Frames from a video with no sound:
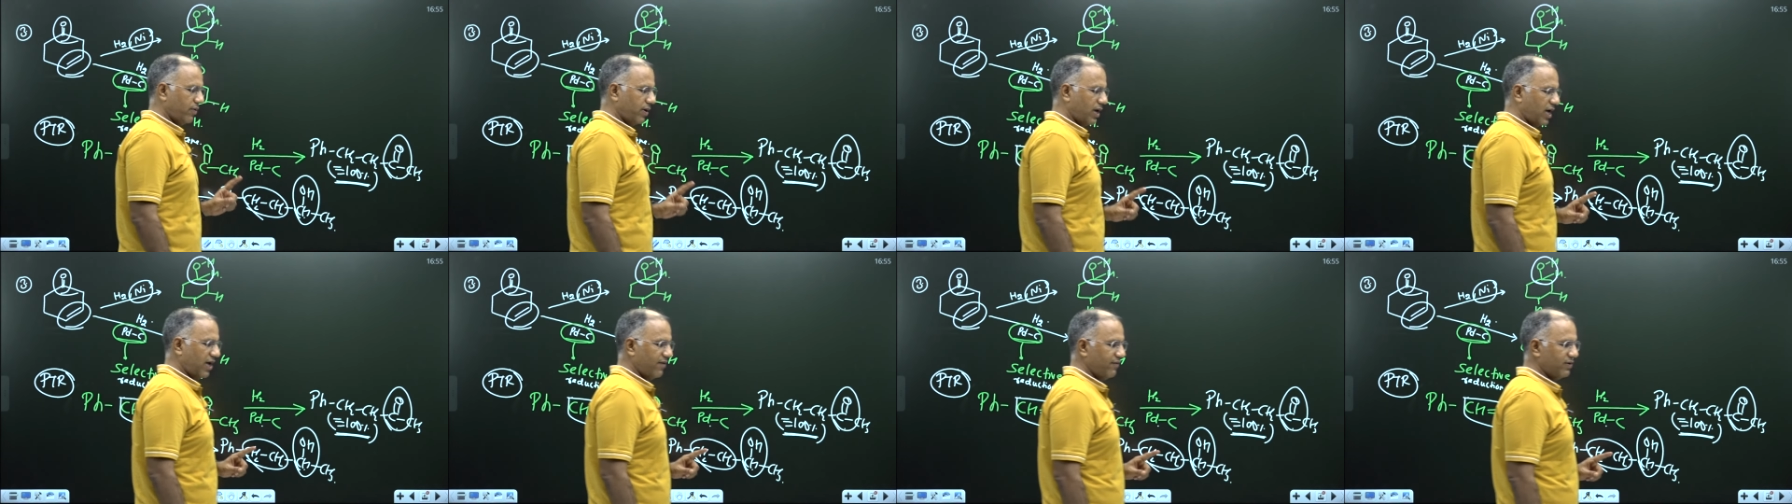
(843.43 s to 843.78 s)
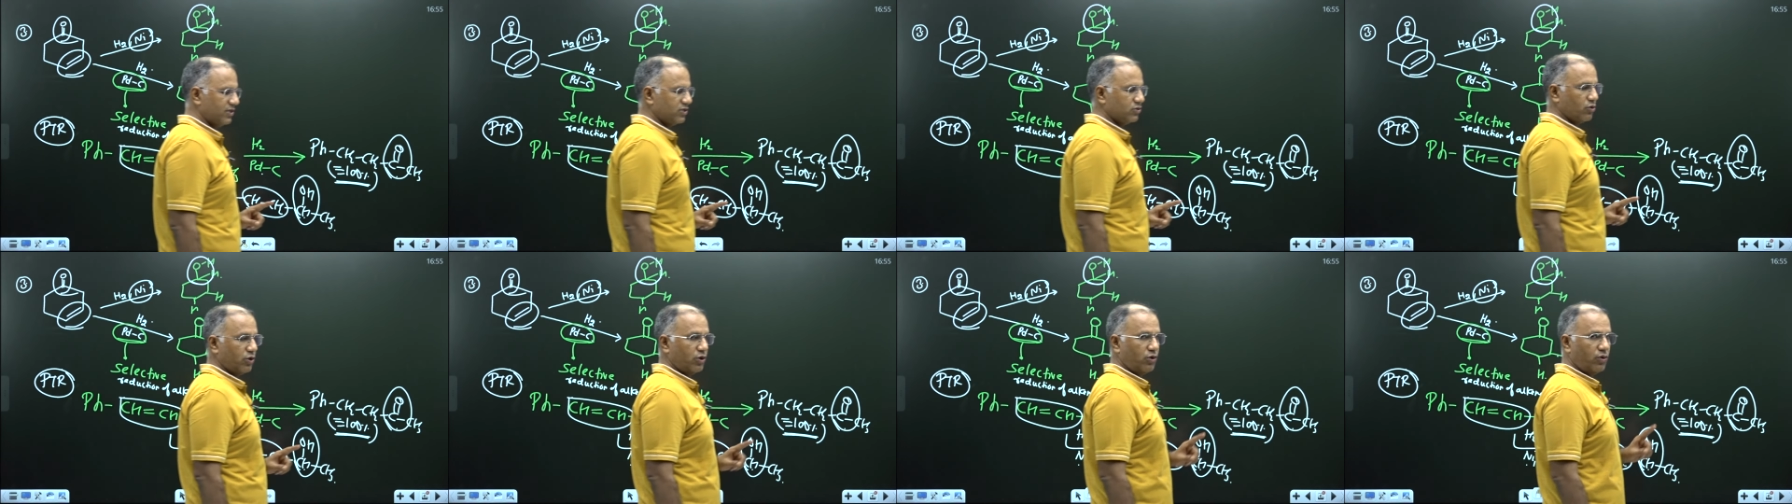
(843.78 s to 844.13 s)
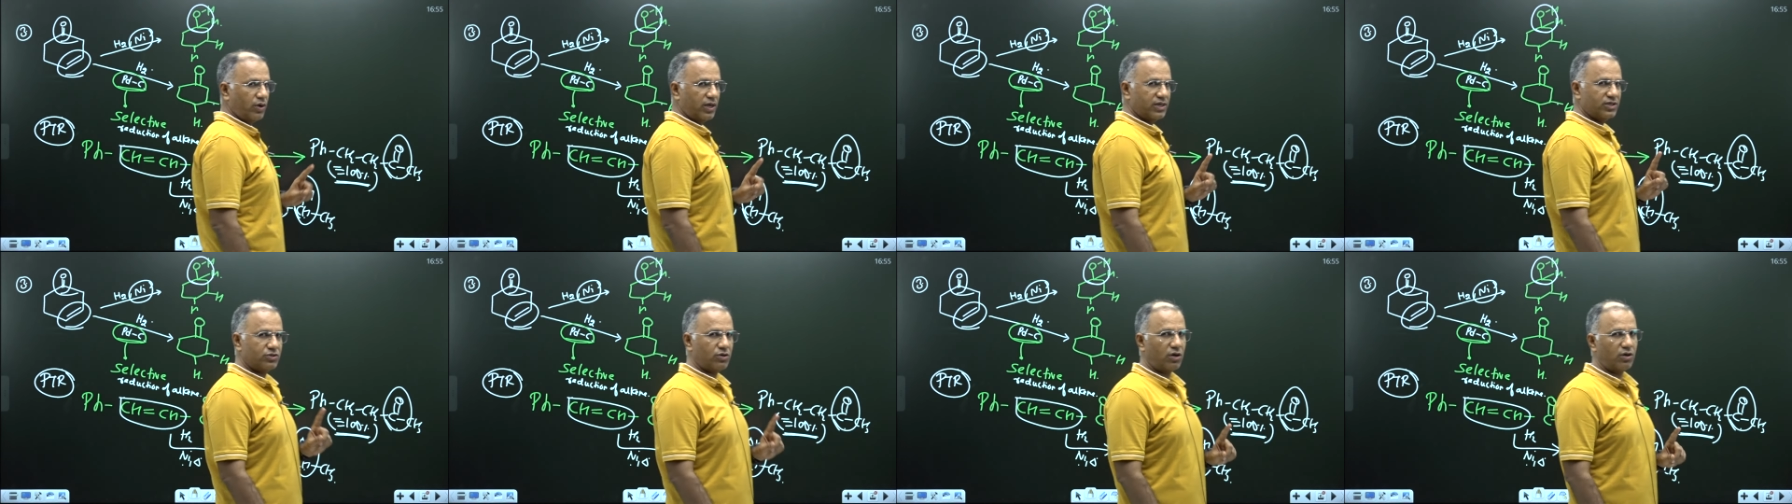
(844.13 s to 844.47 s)
I will show you
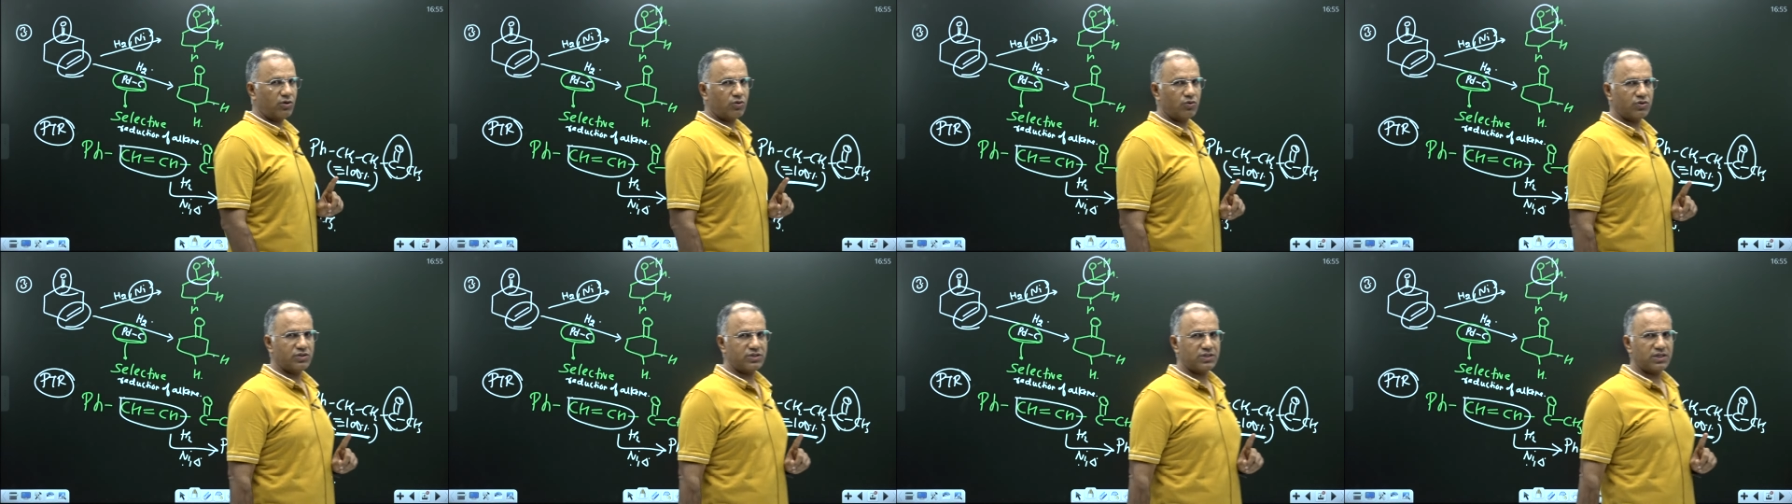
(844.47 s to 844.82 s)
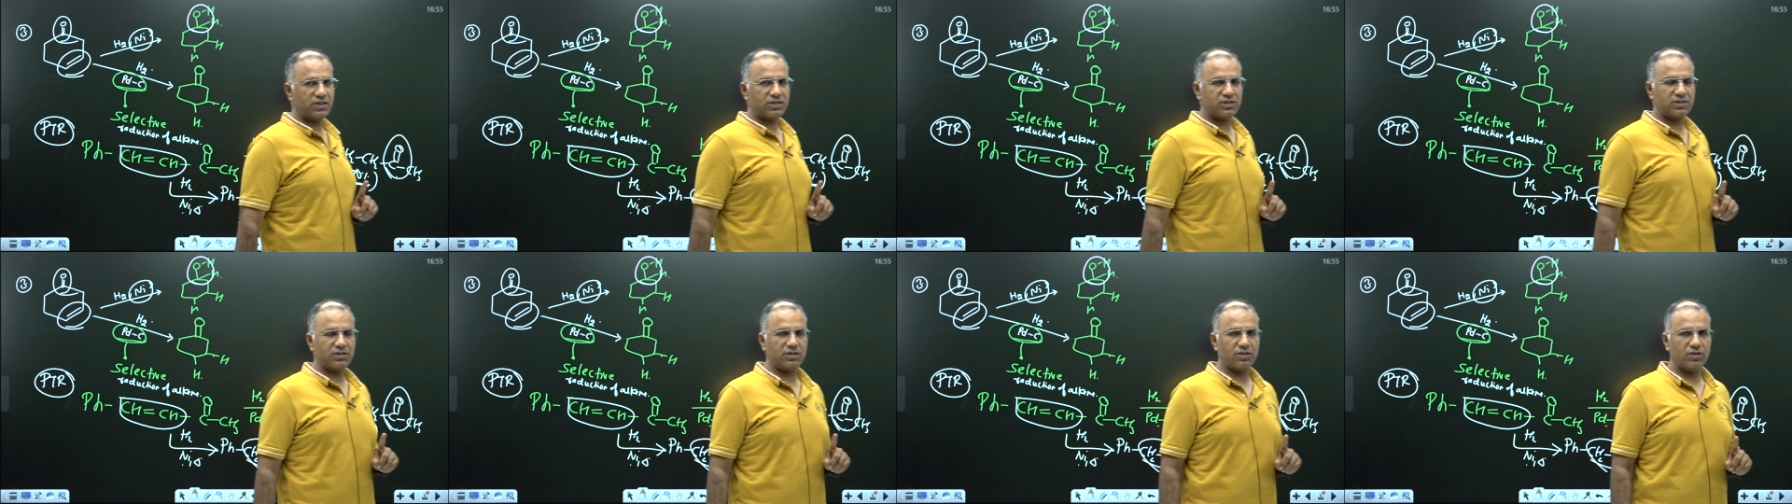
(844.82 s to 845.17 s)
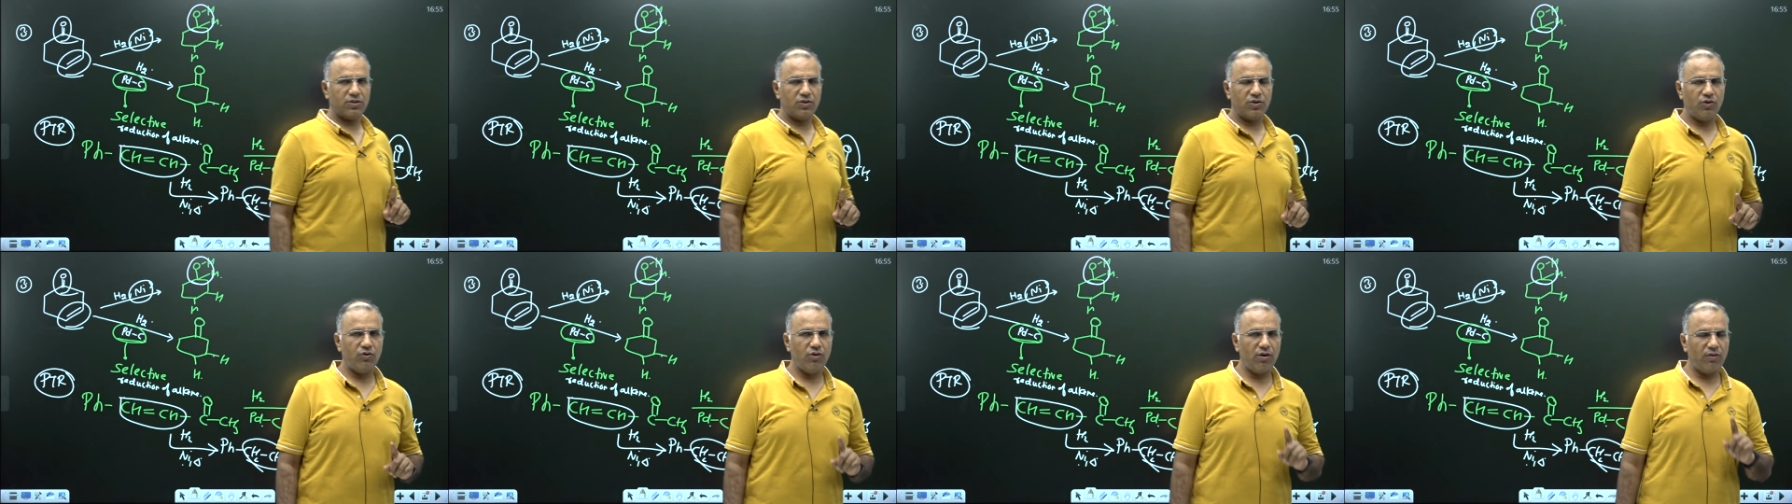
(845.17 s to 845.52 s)
unsolved questions.
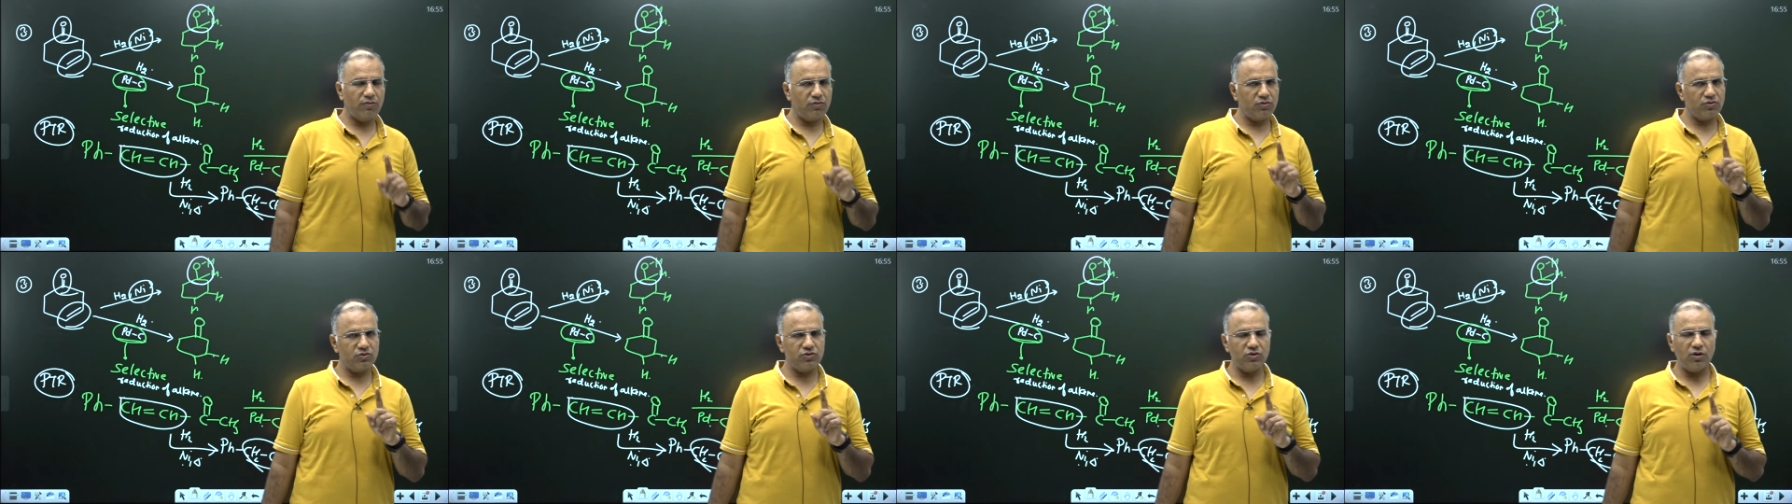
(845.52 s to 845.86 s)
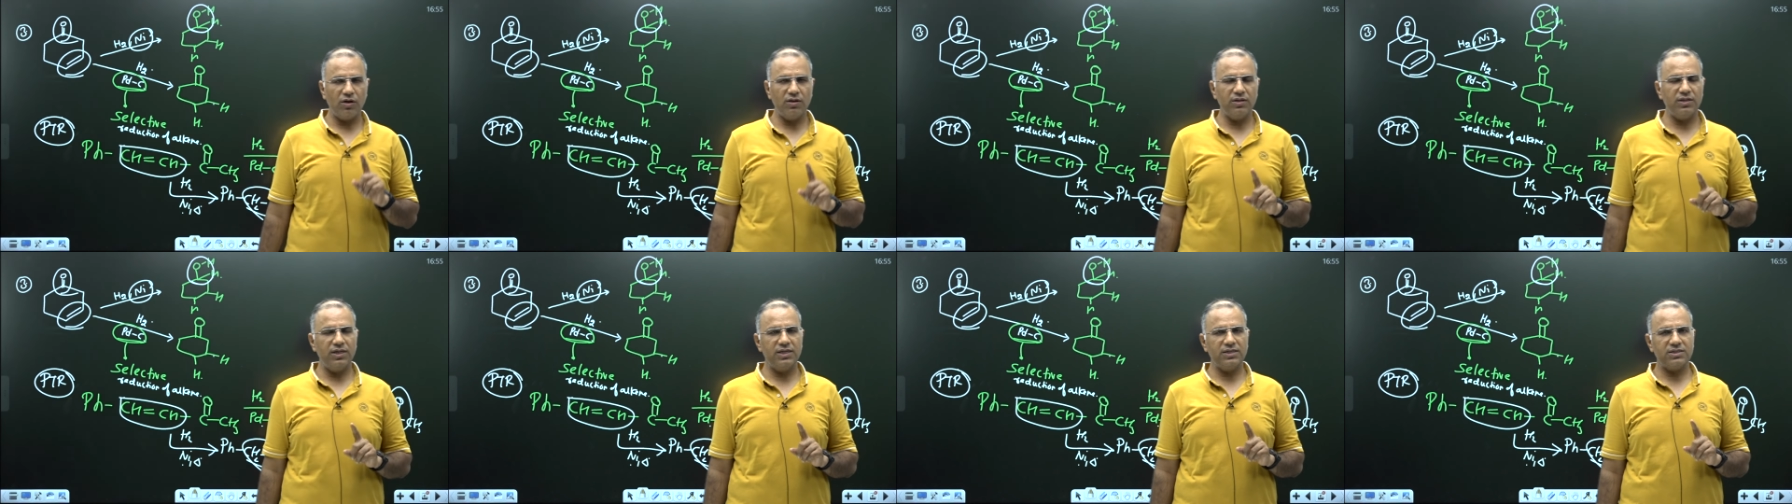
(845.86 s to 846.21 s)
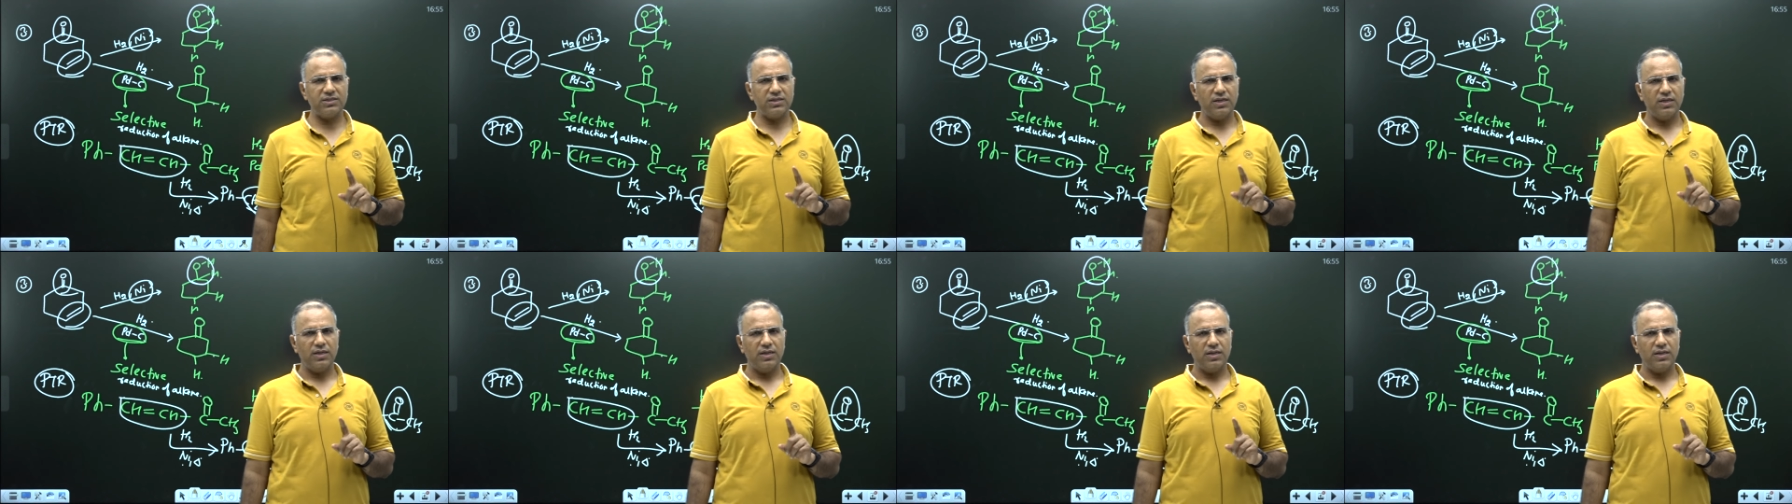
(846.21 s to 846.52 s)
You have to solve this,